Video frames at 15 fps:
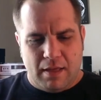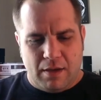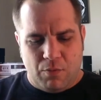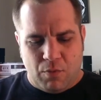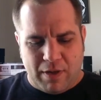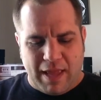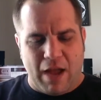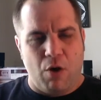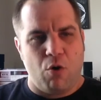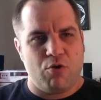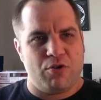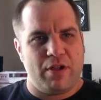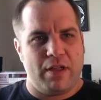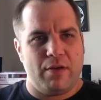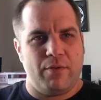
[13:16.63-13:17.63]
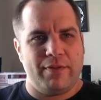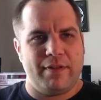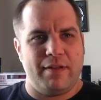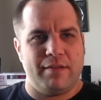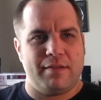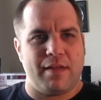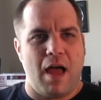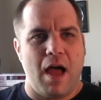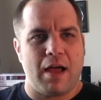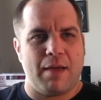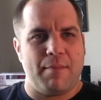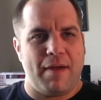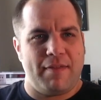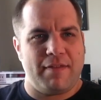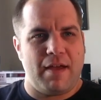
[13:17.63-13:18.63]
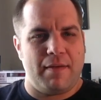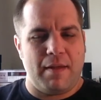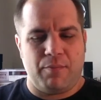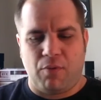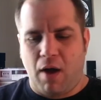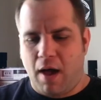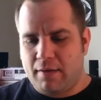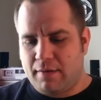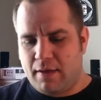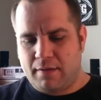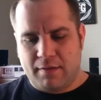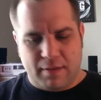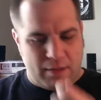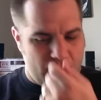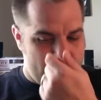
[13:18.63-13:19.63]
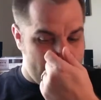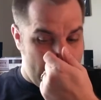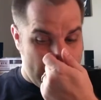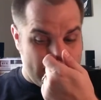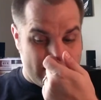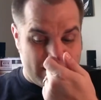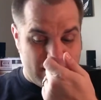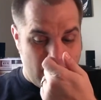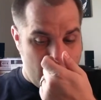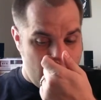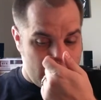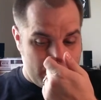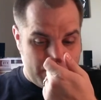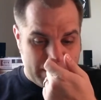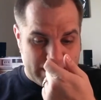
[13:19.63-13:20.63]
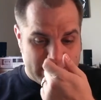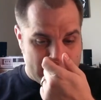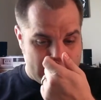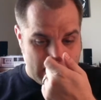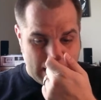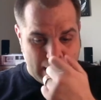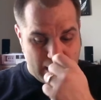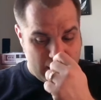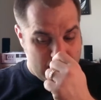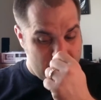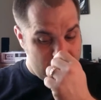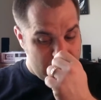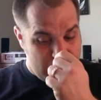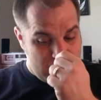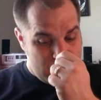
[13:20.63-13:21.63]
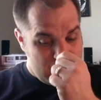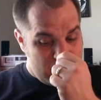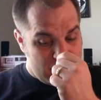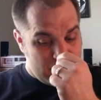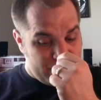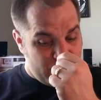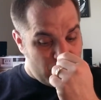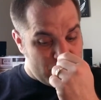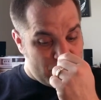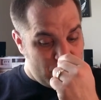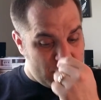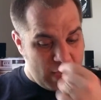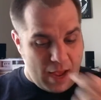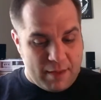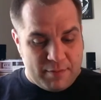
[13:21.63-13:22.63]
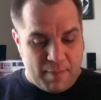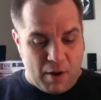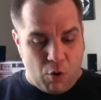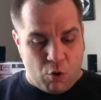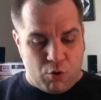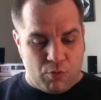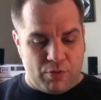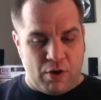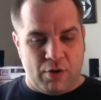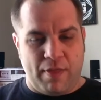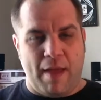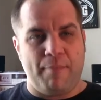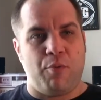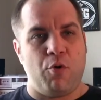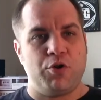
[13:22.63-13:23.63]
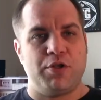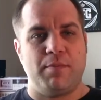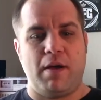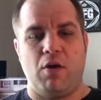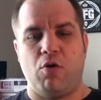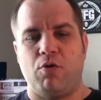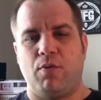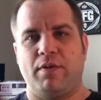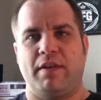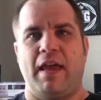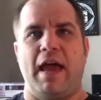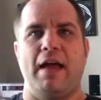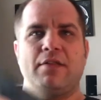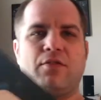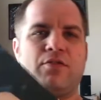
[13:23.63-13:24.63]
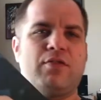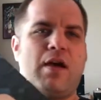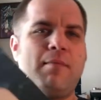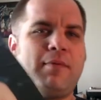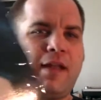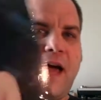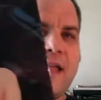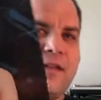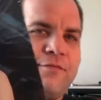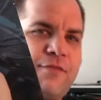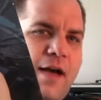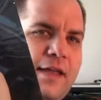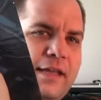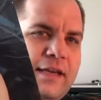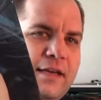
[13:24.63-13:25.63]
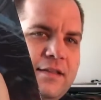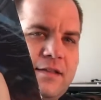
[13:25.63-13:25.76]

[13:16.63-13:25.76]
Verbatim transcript: when I ordered it, it was in stock, and by the time they processed it, it was out of stock. But uh, the first two times my order, or that portion of my order was canceled, so I'm glad to finally get